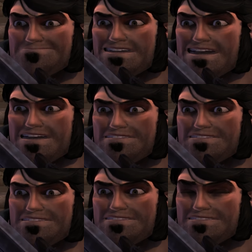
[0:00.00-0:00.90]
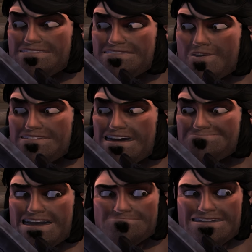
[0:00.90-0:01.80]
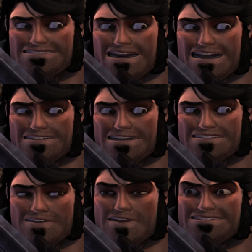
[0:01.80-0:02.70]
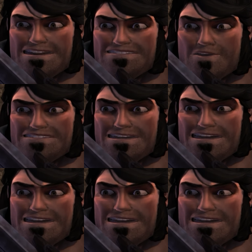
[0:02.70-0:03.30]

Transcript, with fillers: Oh man, don't tell me I've been slaying hot girls this whole